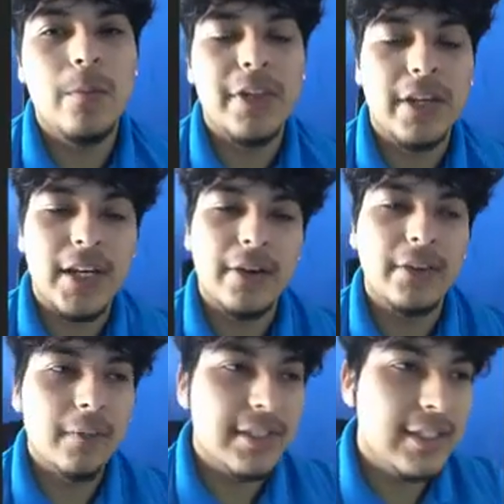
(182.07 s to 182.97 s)
their
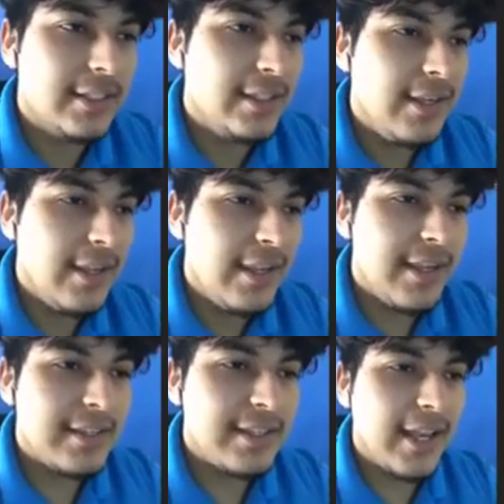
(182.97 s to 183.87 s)
characteristics
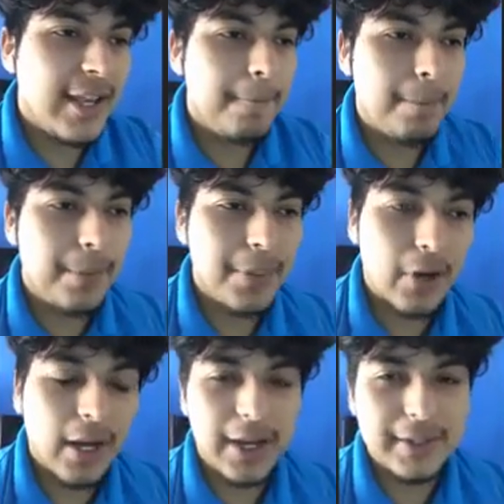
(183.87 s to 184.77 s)
is that
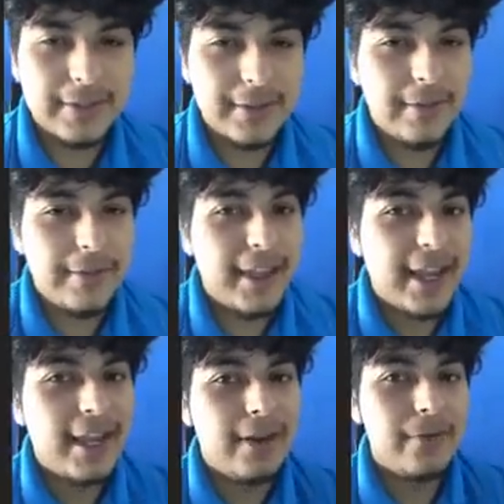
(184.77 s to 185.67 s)
their eyes.
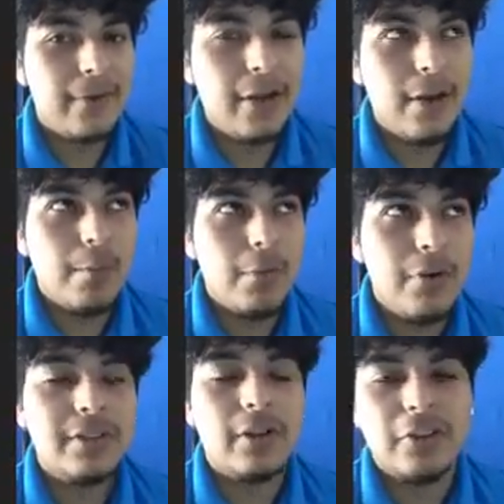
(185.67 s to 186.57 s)

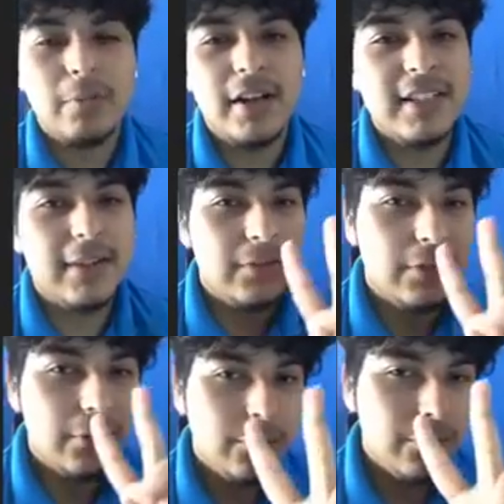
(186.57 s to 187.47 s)
Most arthropods have
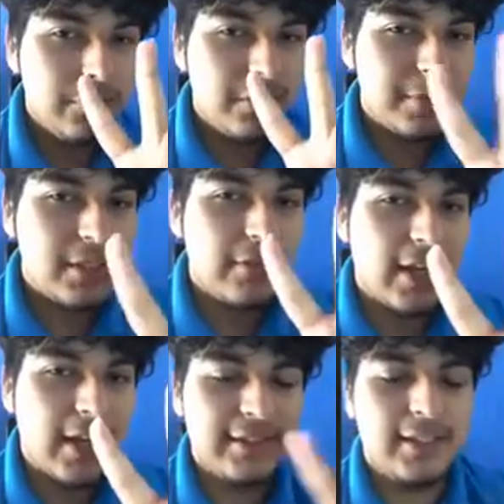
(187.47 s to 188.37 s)
two specific
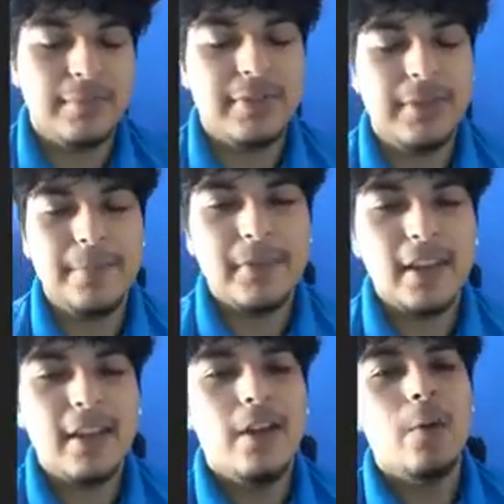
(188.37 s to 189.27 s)
eye types.
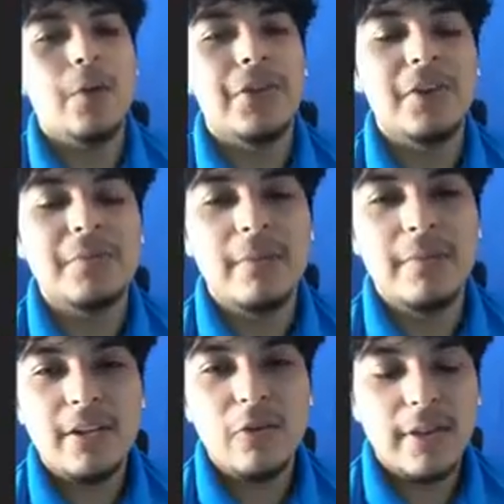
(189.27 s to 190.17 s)
What those may
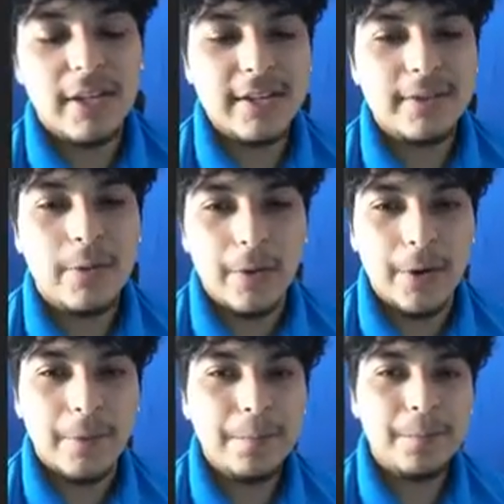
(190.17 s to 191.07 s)
be, you may ask?
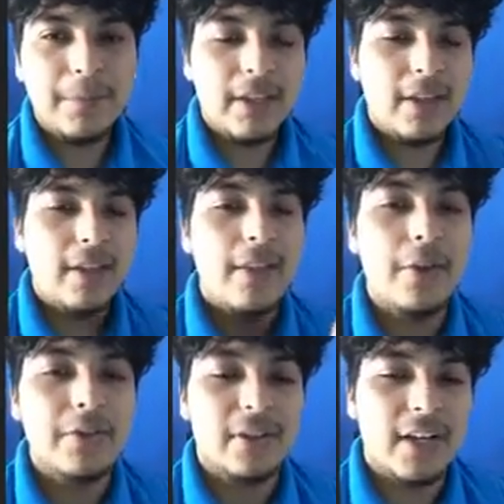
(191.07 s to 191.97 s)
Well,
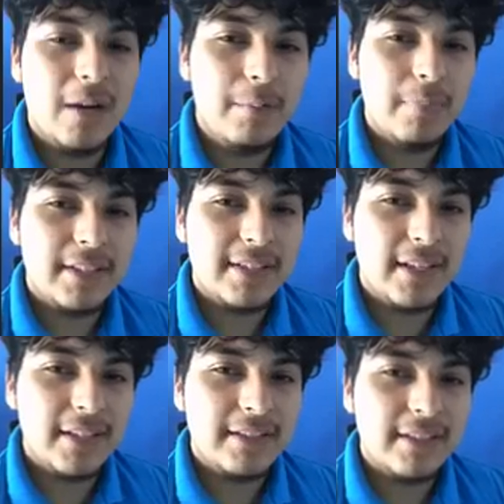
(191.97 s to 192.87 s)
those are complex
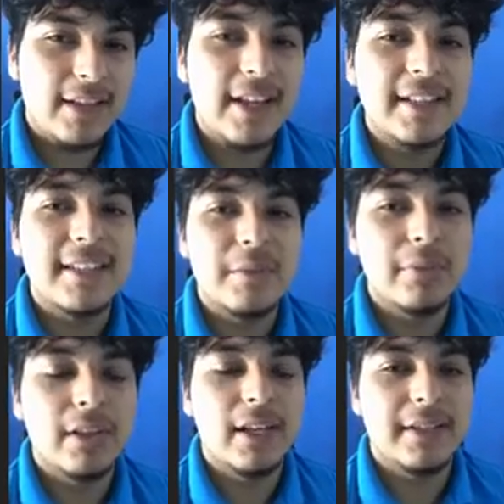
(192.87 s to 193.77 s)
eyes and
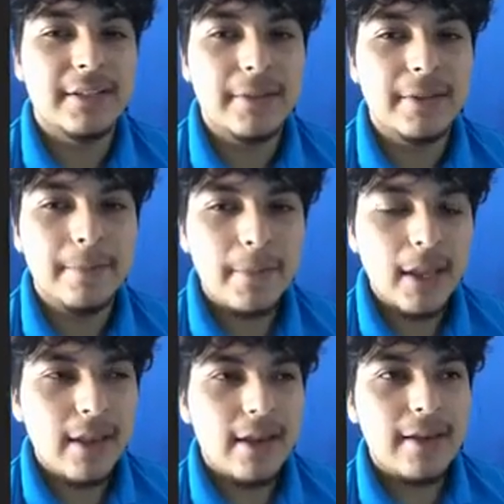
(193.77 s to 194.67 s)
simple eyes.
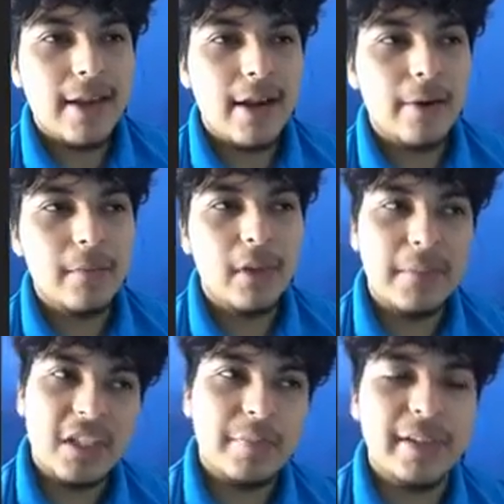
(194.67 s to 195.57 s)
Now, let
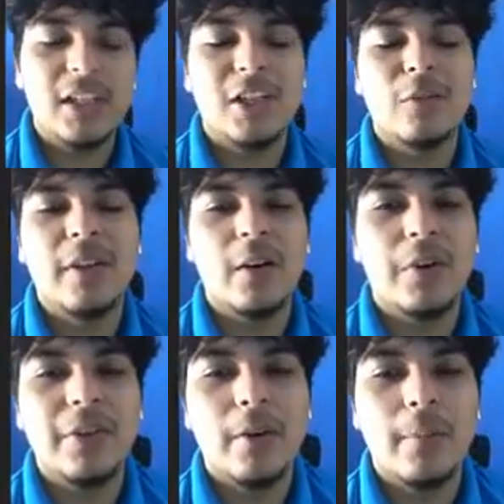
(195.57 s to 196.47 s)
me explain a little bit
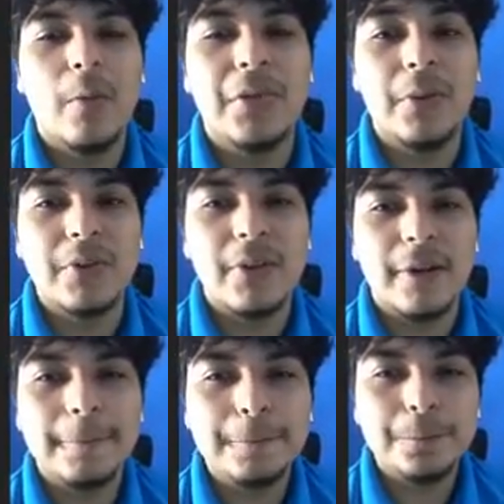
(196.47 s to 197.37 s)
about what those are.